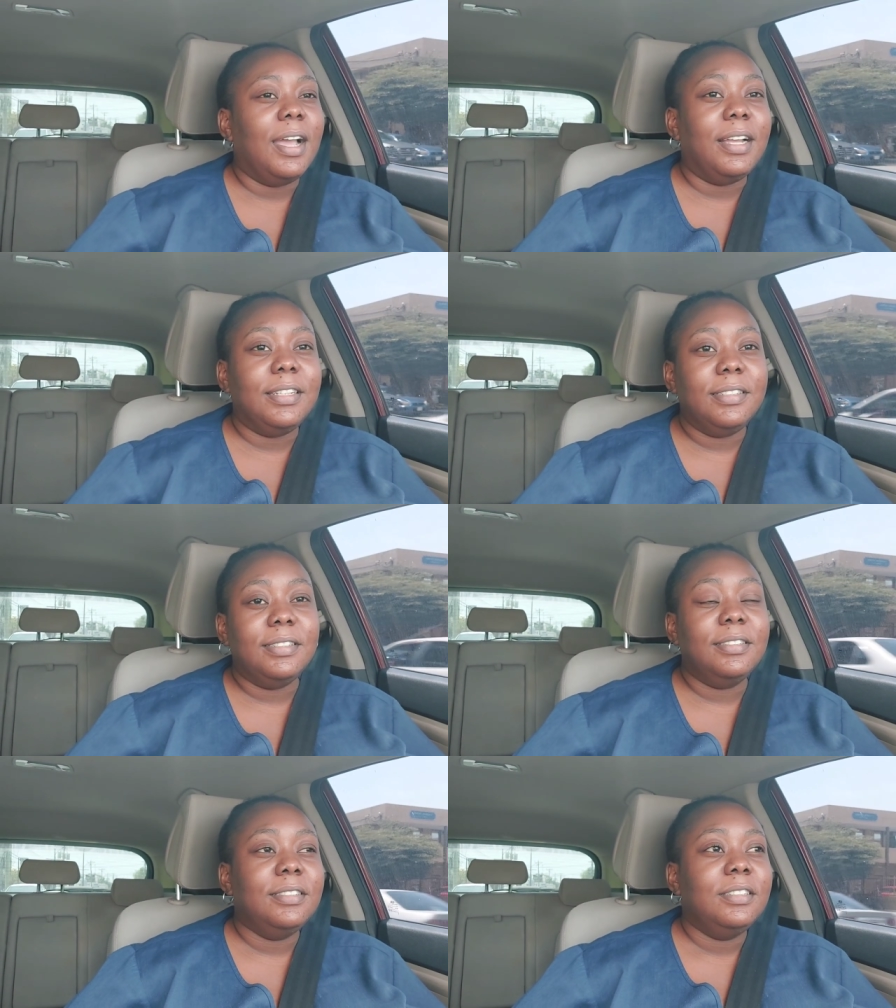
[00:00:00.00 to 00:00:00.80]

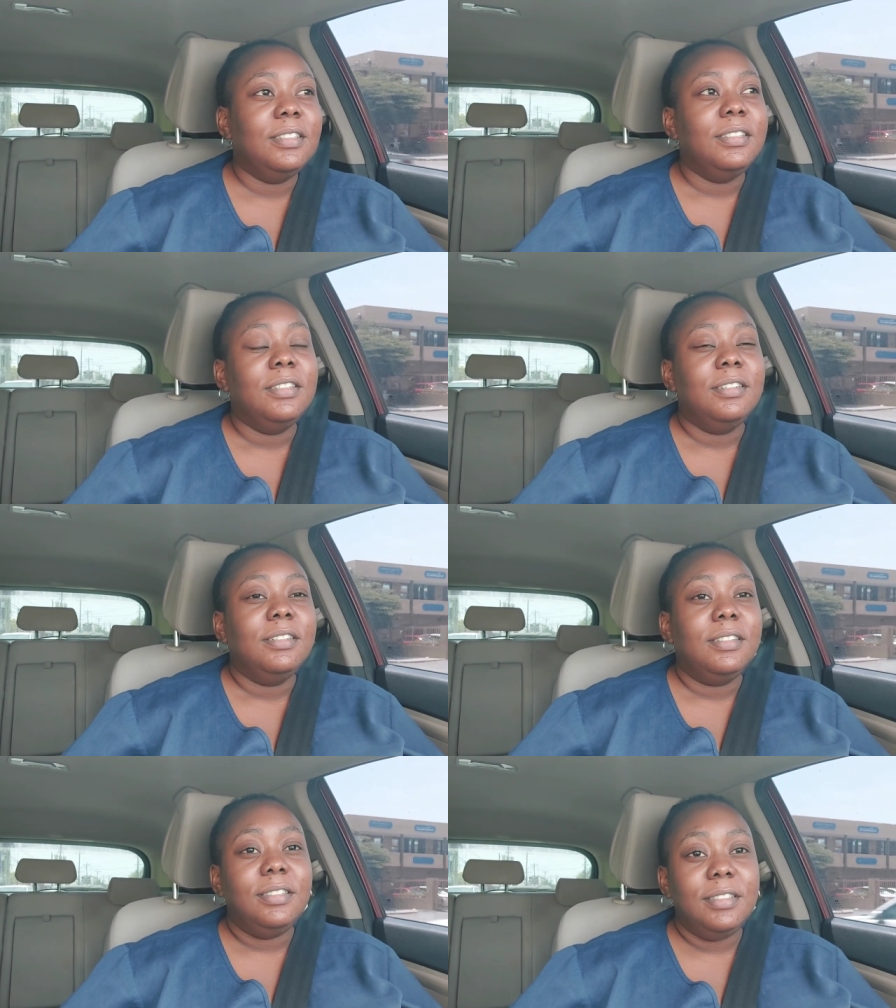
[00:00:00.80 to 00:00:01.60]

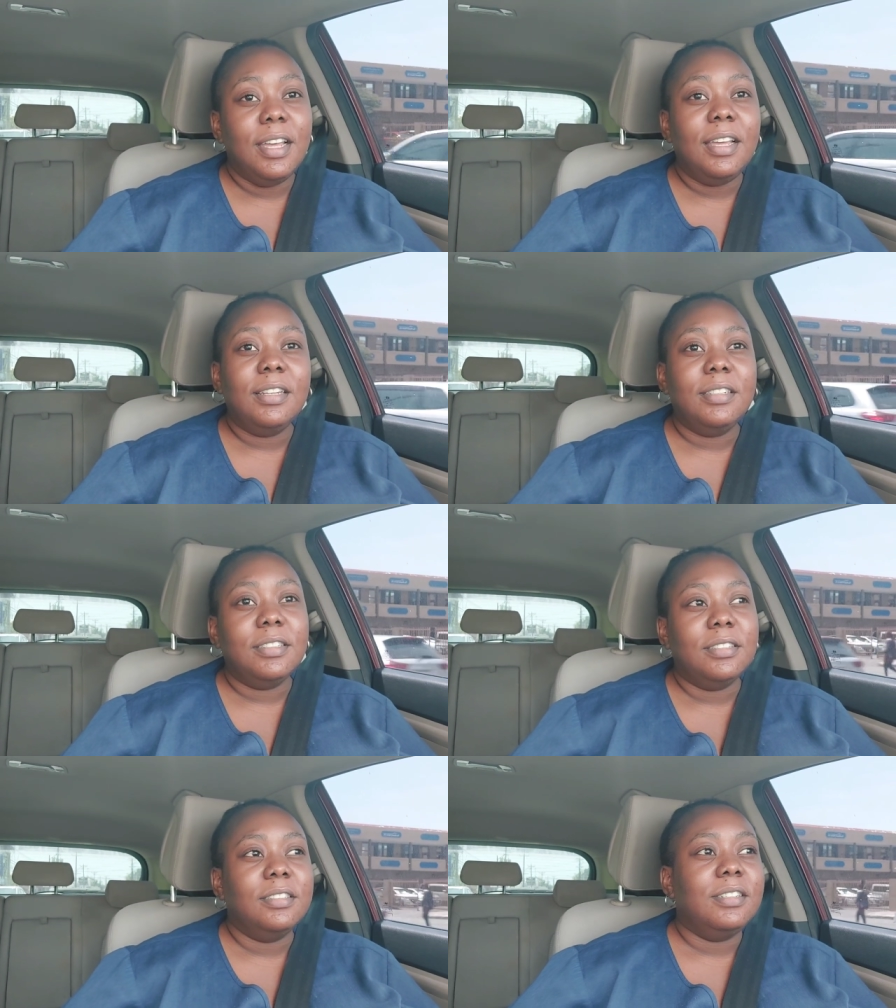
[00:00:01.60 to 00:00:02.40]
and he
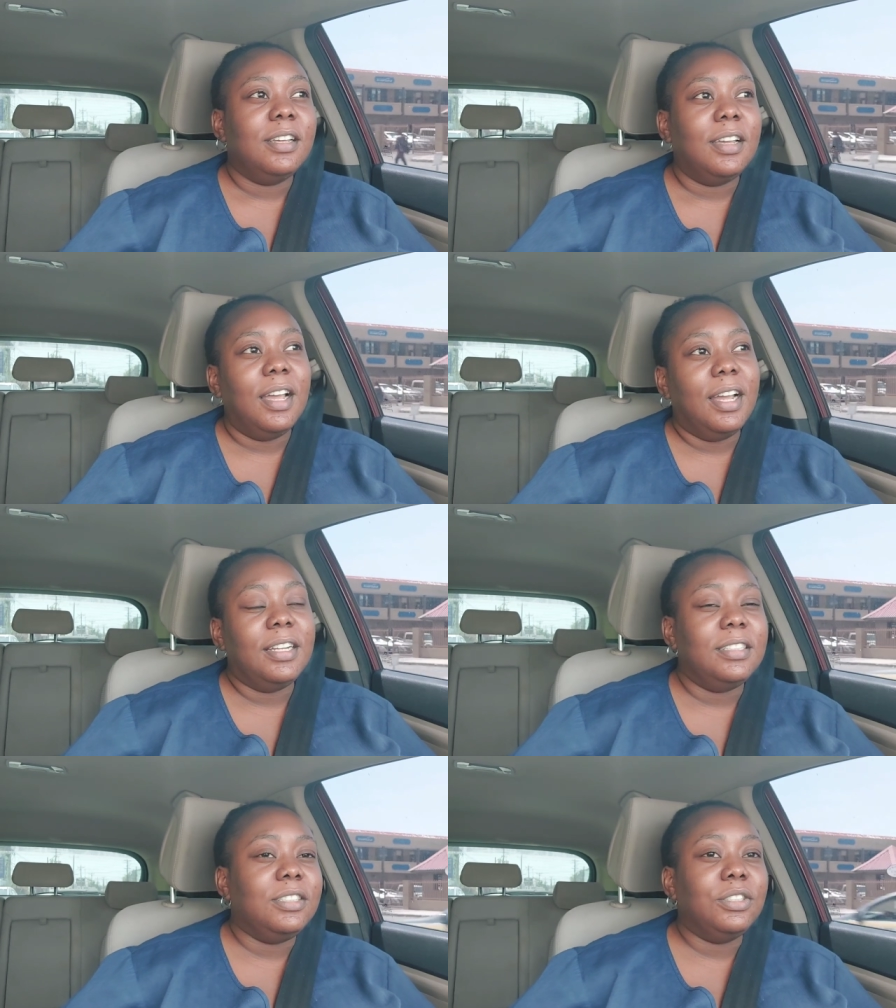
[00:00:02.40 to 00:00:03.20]
died and
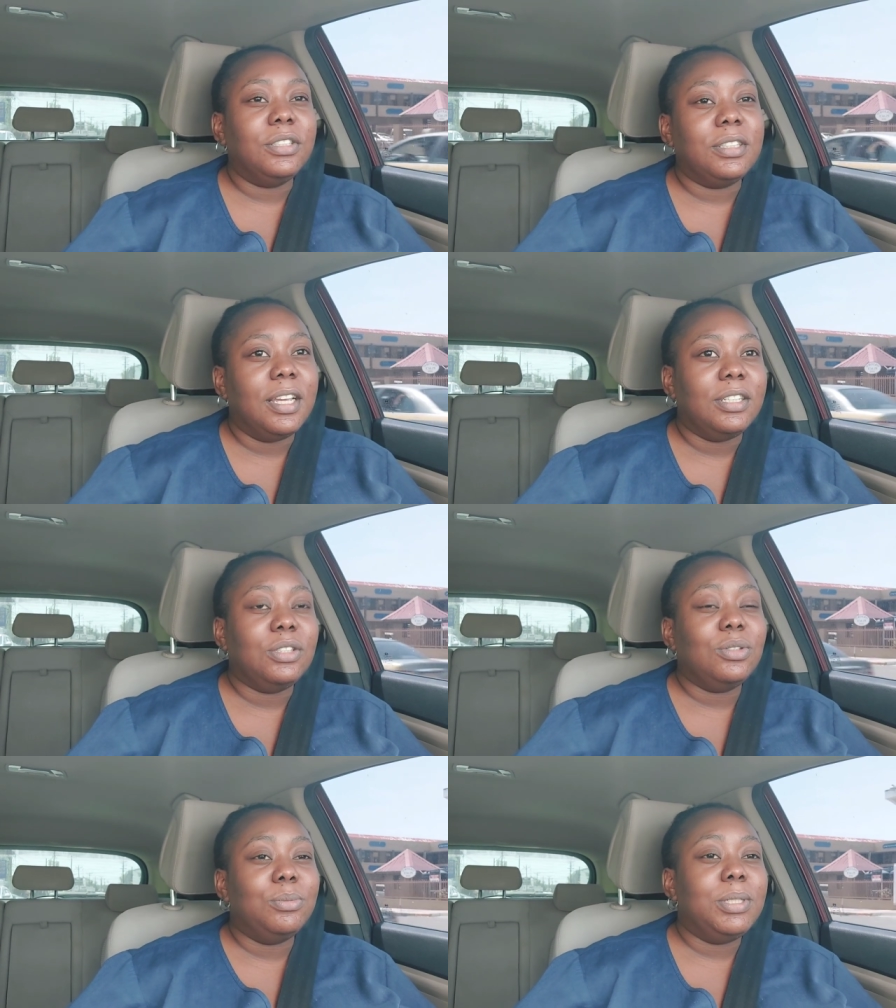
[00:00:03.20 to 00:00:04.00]
it's just like
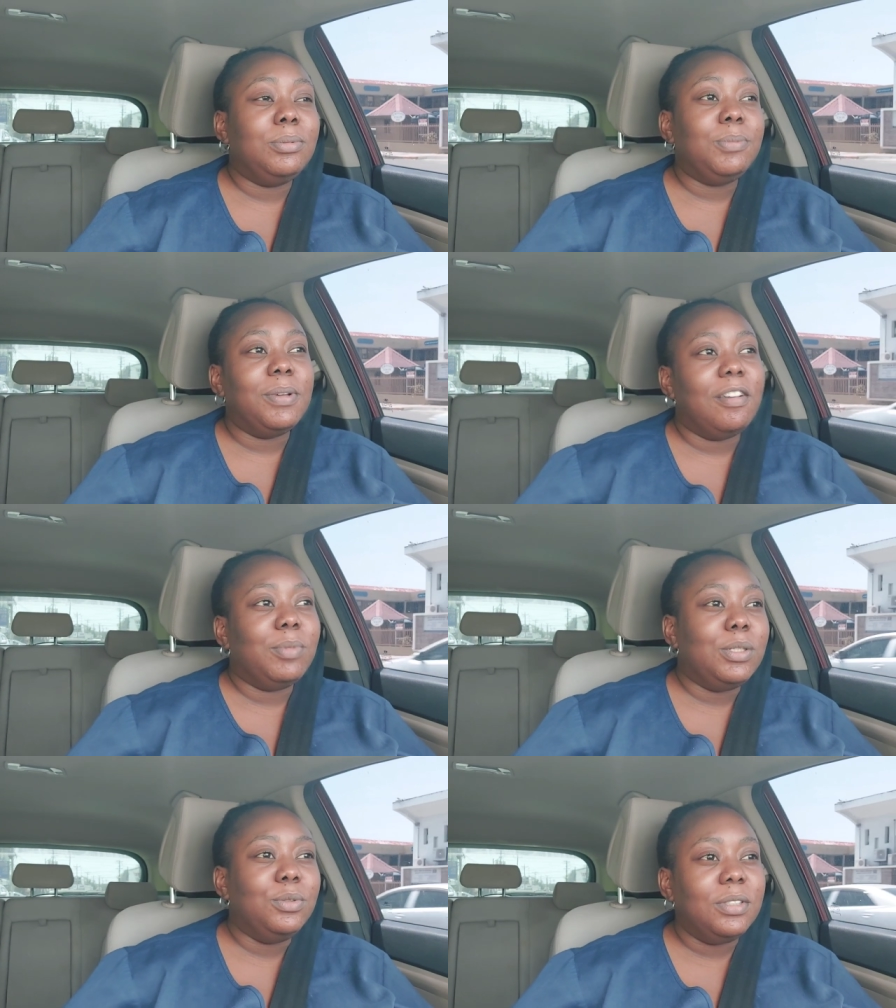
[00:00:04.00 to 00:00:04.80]
so many people
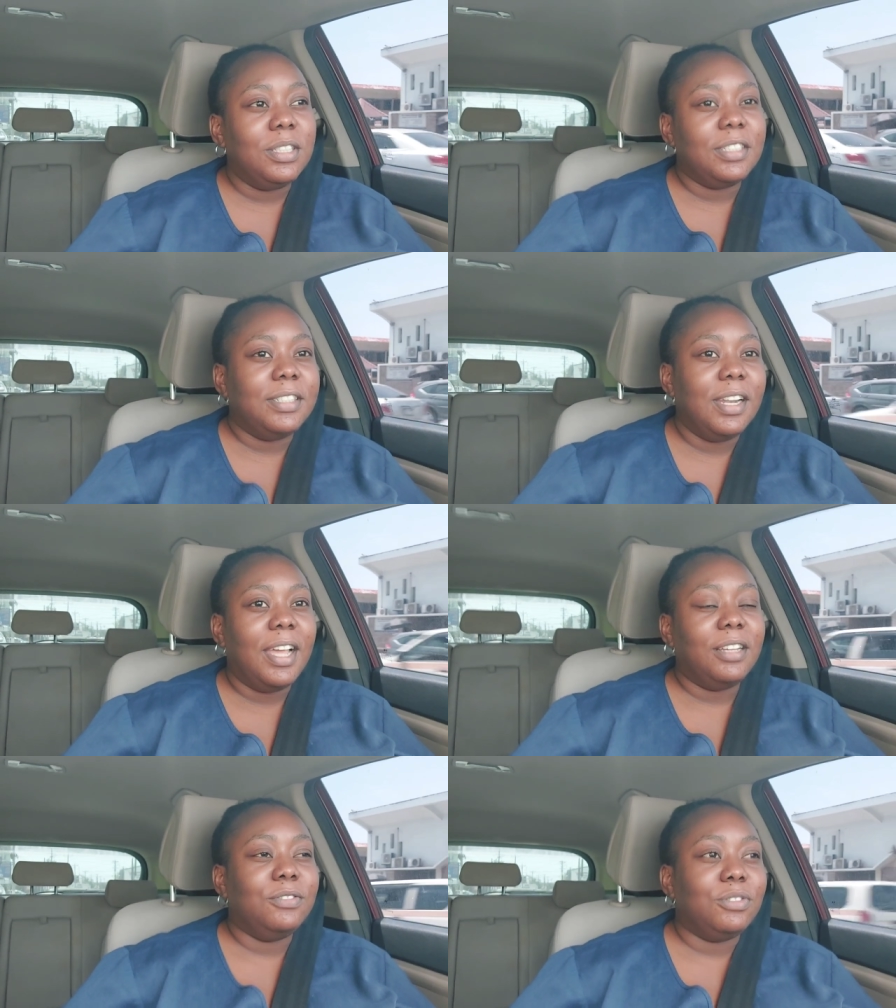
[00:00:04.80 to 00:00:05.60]
have been losing their
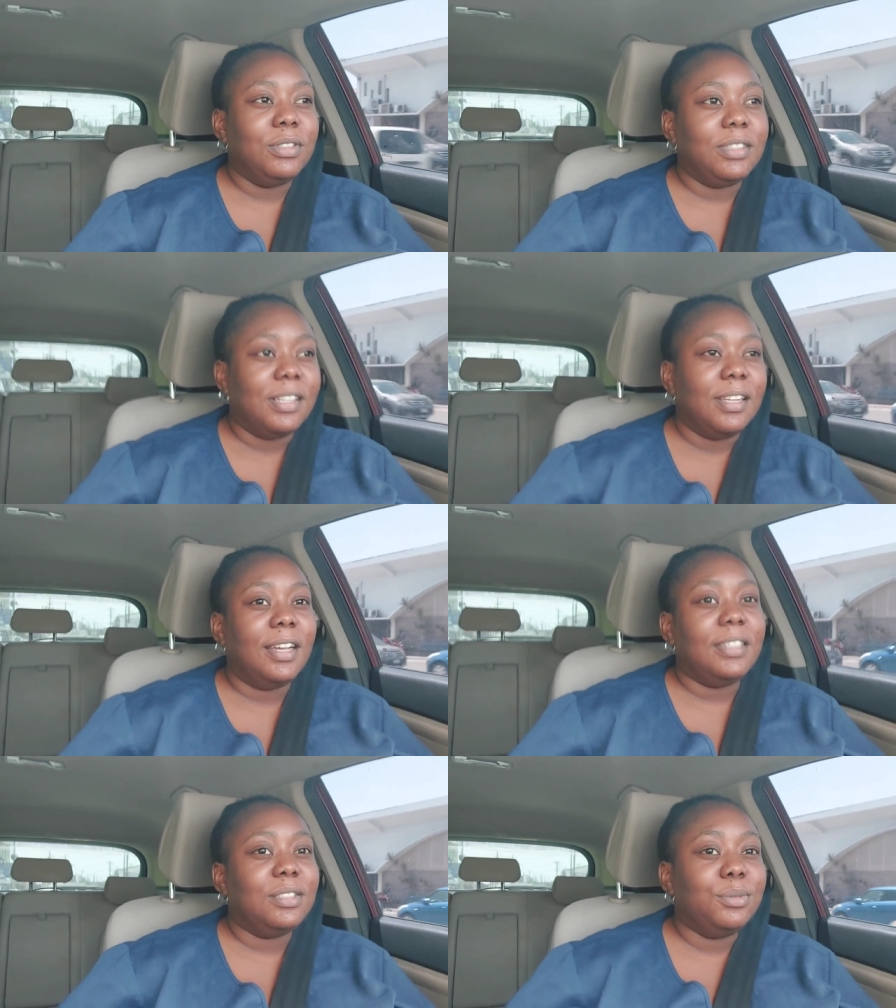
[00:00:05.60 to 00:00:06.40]
lives recently
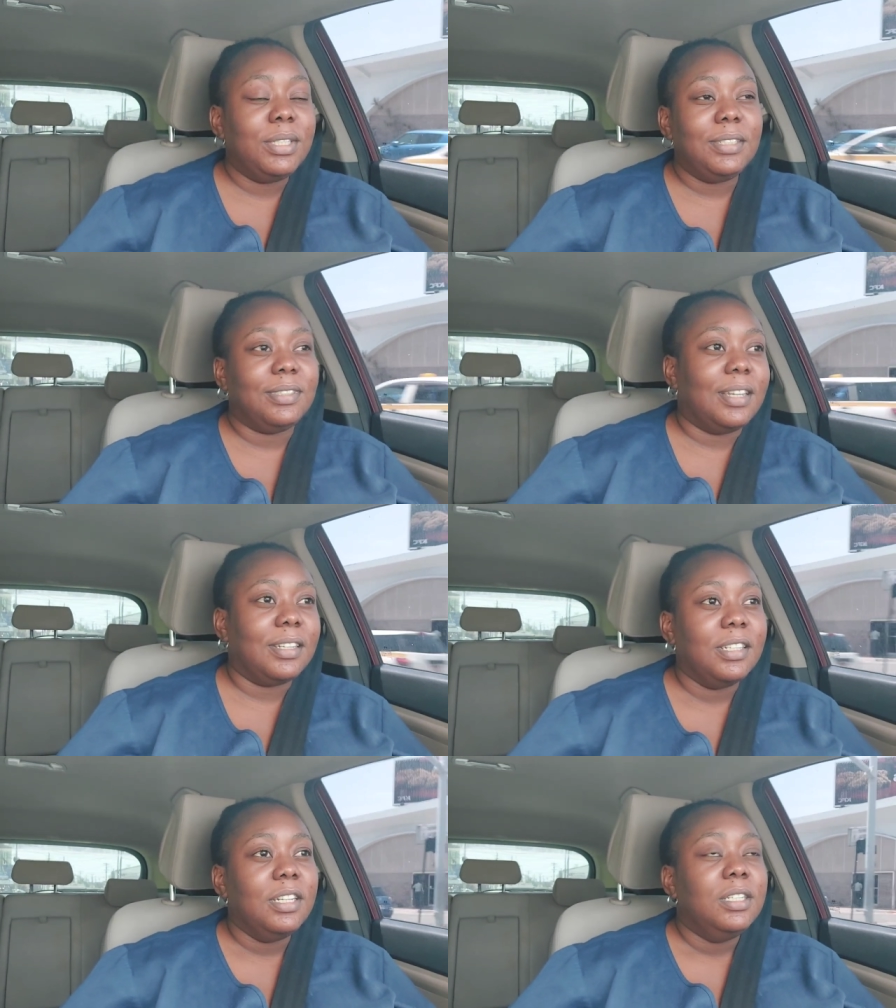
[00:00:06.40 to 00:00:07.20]
and it's really sad